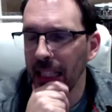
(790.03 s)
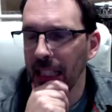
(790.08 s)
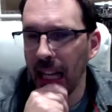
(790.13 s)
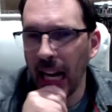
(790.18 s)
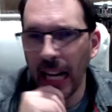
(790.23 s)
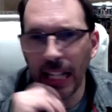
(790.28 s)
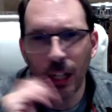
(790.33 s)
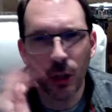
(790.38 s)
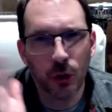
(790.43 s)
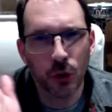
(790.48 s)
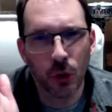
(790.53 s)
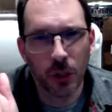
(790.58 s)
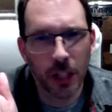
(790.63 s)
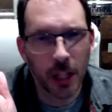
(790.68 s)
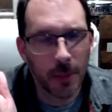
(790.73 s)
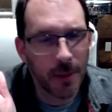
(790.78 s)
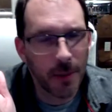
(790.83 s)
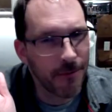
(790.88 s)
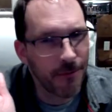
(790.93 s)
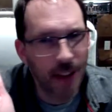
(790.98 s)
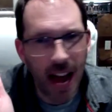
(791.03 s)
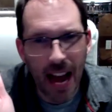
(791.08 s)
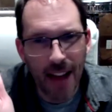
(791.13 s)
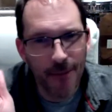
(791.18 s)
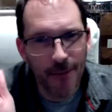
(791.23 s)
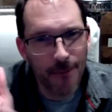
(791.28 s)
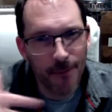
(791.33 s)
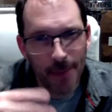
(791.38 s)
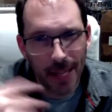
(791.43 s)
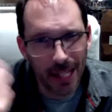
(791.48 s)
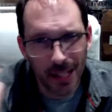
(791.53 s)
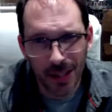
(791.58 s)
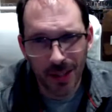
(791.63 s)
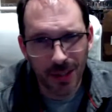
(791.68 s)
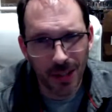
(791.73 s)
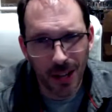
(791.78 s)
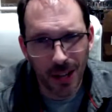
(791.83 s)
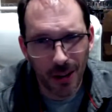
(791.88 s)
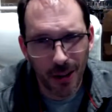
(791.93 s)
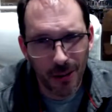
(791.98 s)
I know it's only gonna be 5
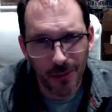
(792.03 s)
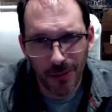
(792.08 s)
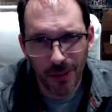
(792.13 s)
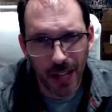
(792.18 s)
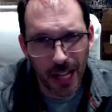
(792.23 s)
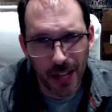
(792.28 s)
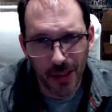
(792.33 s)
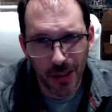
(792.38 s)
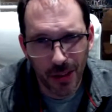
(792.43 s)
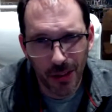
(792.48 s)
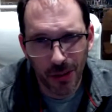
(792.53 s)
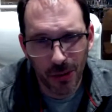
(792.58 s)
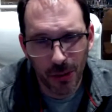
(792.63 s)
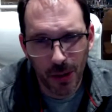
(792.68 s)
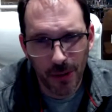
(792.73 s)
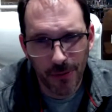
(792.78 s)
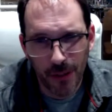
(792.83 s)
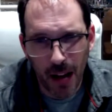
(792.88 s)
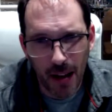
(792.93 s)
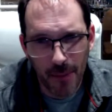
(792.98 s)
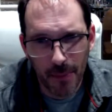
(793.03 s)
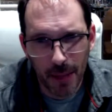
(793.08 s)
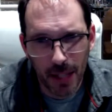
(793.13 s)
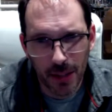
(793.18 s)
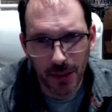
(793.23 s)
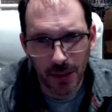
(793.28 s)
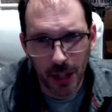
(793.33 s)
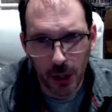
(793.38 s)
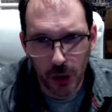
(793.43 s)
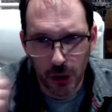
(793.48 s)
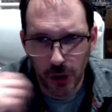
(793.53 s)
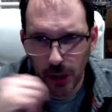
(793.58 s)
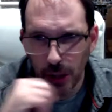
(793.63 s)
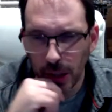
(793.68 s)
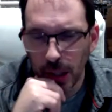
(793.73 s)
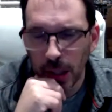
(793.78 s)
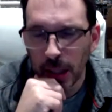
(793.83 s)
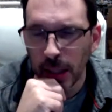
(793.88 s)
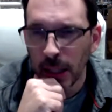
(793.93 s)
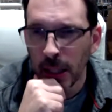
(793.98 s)
minutes of like the 35-minute
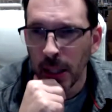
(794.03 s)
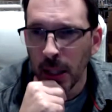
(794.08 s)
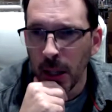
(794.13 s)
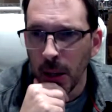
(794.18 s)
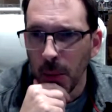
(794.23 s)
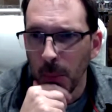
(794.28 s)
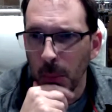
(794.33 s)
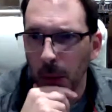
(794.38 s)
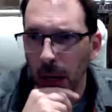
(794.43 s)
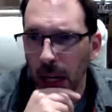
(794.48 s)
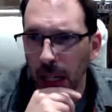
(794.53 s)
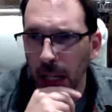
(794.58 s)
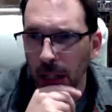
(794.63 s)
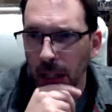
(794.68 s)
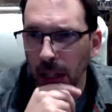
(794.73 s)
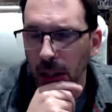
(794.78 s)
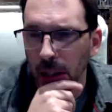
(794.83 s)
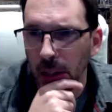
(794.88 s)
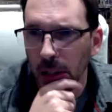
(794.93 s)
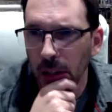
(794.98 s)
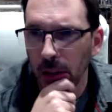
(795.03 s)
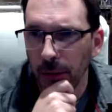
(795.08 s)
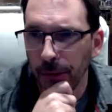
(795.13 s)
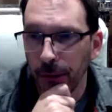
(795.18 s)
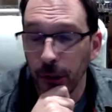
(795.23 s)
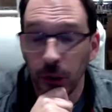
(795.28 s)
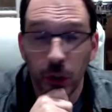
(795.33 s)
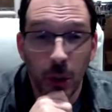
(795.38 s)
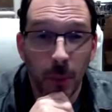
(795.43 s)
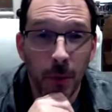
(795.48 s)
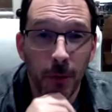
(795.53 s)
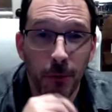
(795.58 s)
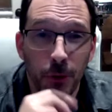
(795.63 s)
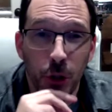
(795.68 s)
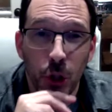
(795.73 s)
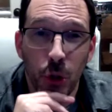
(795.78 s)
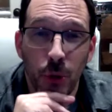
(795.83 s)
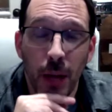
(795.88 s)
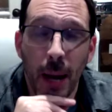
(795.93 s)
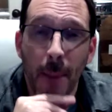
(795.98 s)
session, but for some of
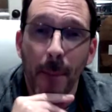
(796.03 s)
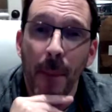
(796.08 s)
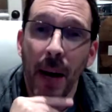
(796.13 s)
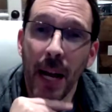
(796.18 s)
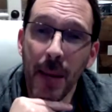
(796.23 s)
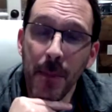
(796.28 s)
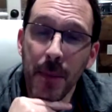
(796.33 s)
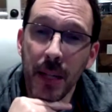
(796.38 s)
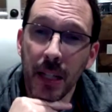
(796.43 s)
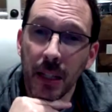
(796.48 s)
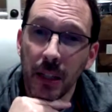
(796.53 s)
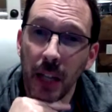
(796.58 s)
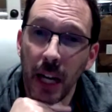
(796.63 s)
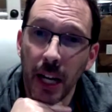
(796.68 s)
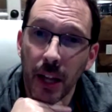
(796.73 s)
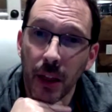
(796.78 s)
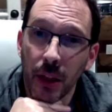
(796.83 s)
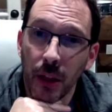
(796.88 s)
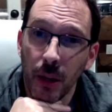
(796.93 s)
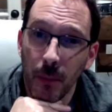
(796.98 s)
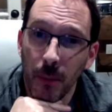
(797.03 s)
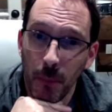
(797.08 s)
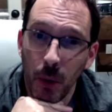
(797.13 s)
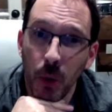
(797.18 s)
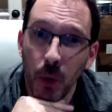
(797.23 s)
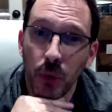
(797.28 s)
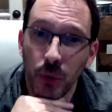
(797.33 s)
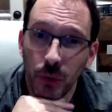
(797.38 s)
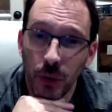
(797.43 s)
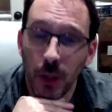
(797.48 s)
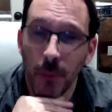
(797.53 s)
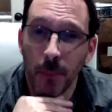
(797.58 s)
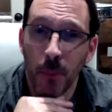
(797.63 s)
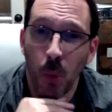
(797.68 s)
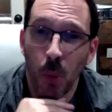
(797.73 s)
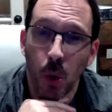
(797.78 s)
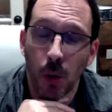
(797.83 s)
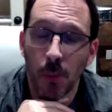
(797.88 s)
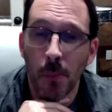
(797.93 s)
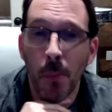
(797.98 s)
you, that might be like the most
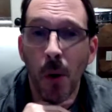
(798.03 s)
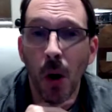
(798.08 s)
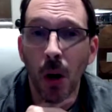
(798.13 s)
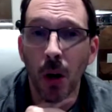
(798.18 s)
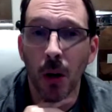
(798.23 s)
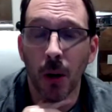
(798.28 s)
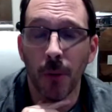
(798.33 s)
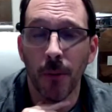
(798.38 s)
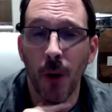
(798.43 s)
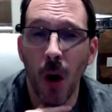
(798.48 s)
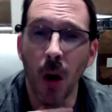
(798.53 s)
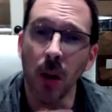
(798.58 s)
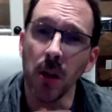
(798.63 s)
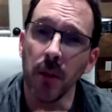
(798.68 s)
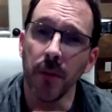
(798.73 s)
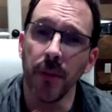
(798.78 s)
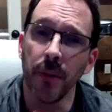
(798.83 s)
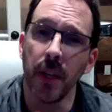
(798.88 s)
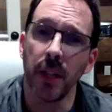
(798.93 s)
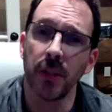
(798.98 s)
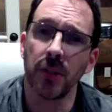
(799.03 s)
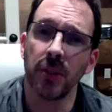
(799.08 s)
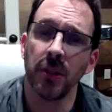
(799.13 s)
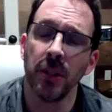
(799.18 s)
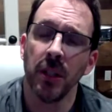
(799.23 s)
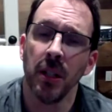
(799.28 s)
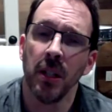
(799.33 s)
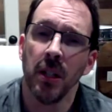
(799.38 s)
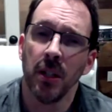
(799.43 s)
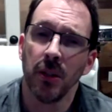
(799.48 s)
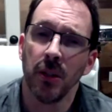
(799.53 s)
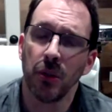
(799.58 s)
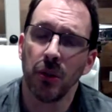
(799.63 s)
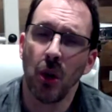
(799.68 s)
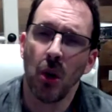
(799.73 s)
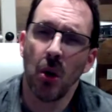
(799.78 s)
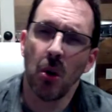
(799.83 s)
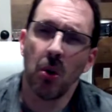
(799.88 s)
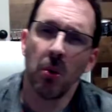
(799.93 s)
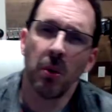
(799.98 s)
important part of all of this.
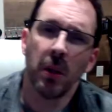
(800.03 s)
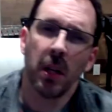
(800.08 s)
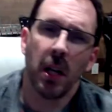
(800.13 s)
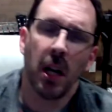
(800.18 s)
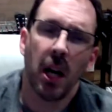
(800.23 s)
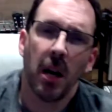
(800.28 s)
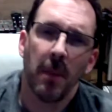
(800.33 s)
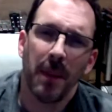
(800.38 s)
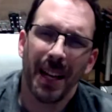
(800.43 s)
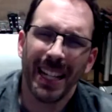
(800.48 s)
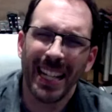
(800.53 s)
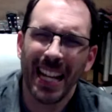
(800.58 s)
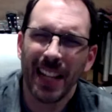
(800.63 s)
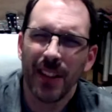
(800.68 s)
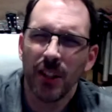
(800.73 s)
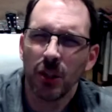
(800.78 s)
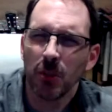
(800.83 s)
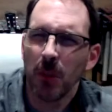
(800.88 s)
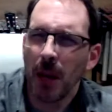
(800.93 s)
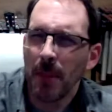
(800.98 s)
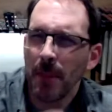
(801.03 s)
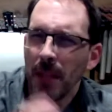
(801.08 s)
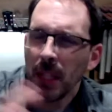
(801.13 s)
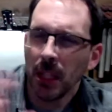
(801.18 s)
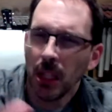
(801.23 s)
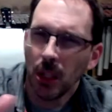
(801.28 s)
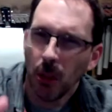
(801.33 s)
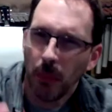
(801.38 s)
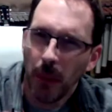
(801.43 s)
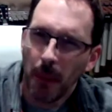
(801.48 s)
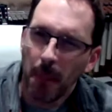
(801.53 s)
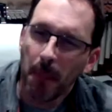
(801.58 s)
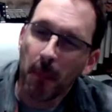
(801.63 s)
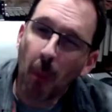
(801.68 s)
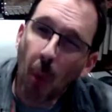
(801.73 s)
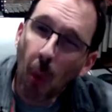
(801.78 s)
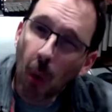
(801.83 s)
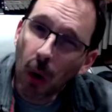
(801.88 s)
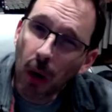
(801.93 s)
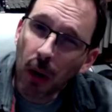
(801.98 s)
So again, this might be a little bit
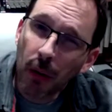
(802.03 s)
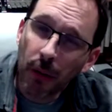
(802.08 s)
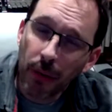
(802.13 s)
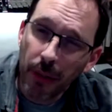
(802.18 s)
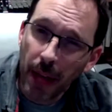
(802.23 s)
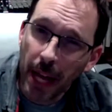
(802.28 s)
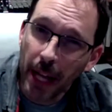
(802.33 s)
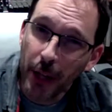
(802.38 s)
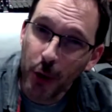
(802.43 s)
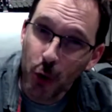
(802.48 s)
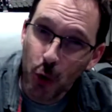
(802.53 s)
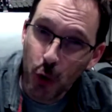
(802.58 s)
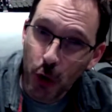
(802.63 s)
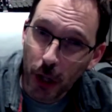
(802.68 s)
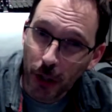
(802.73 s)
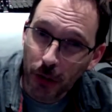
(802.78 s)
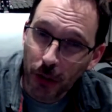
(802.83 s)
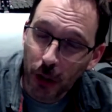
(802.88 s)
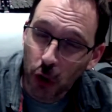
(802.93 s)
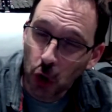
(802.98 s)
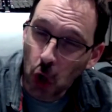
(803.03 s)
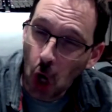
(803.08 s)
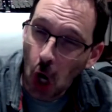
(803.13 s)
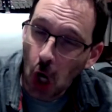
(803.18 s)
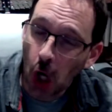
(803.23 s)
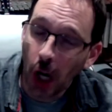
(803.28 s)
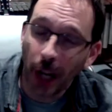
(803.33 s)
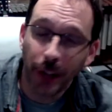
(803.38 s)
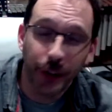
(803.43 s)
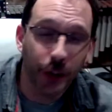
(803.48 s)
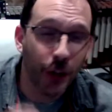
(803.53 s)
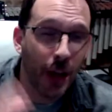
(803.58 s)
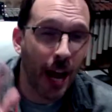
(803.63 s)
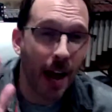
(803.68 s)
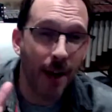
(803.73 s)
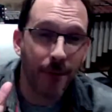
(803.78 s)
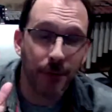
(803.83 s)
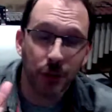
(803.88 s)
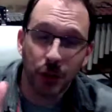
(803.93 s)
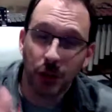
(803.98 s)
more than just guitar, and you'll
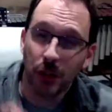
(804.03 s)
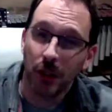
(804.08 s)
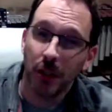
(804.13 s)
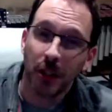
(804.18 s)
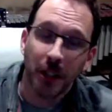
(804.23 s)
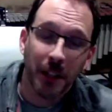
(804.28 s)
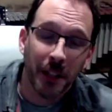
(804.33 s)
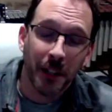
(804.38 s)
have to,